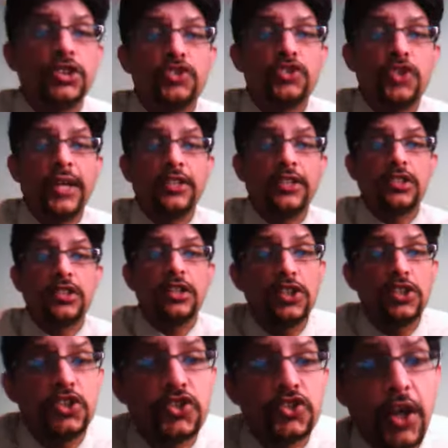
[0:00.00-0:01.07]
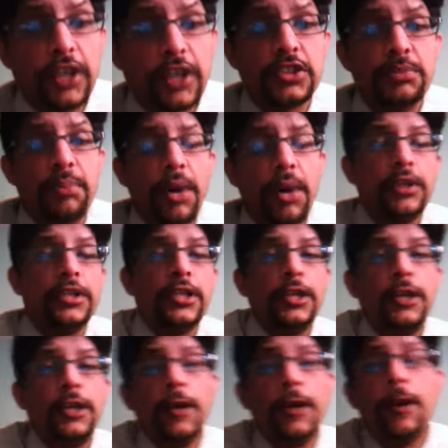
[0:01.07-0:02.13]
strikes, early strikes by
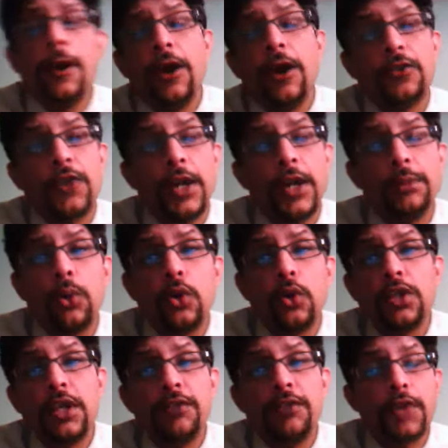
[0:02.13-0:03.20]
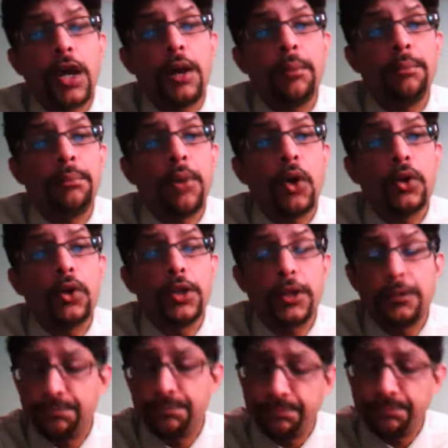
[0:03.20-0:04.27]
the Trent Bolt, the left-arm
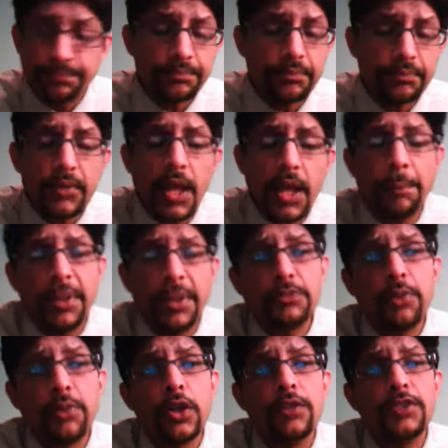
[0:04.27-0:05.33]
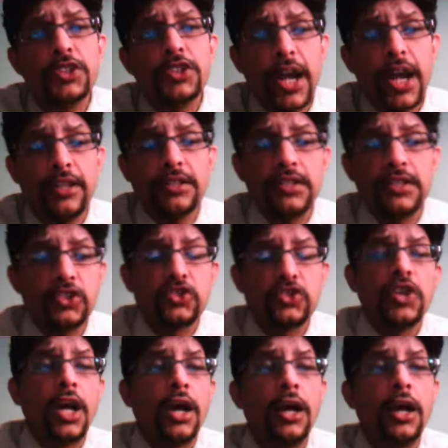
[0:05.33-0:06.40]
bowler, pace bowler, which had this
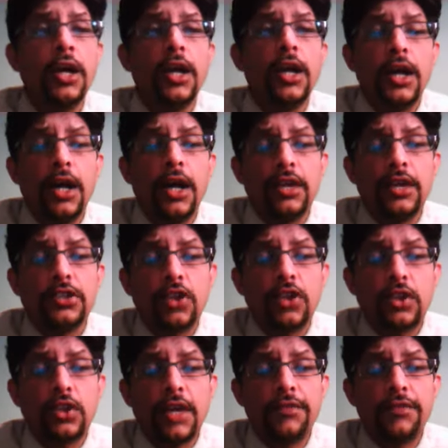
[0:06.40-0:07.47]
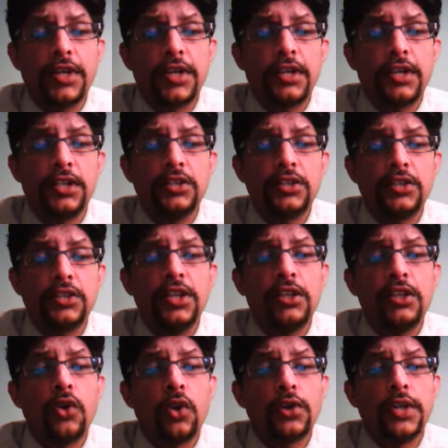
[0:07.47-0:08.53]
the South African innings really
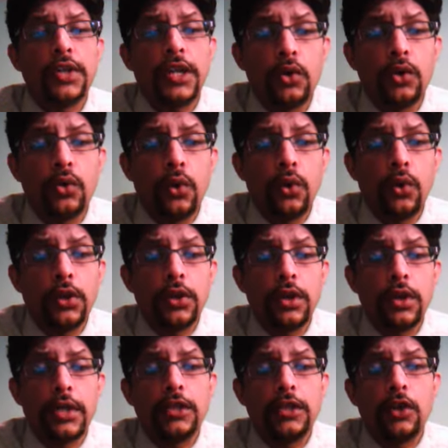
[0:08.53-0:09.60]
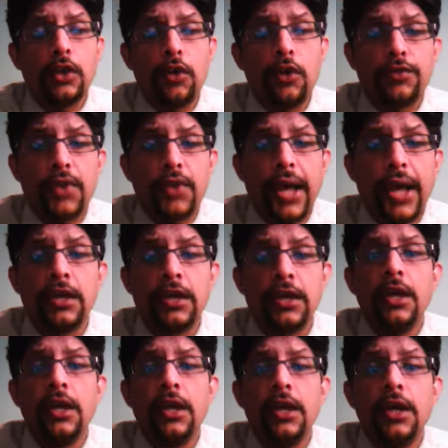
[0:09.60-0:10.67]
not getting off track.
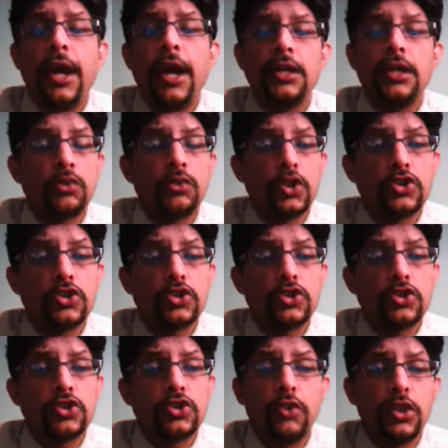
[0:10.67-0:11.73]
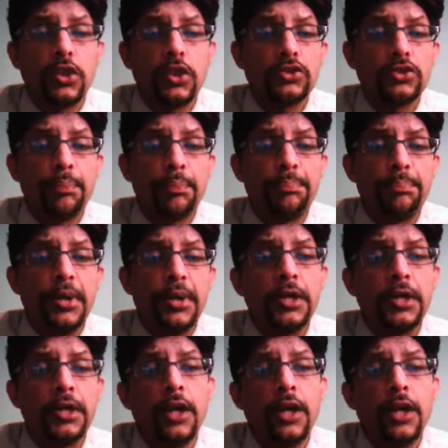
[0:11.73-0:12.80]
And it was a
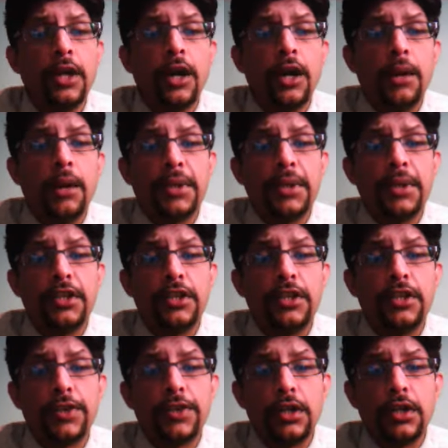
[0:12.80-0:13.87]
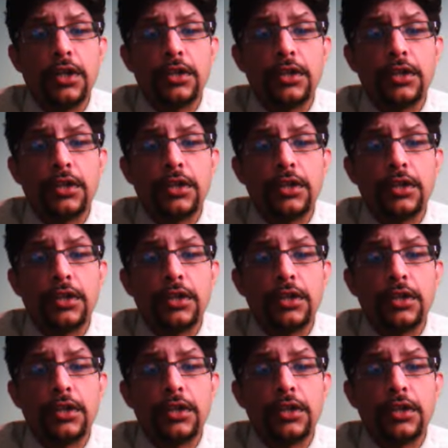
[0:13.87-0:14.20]
pretty difficult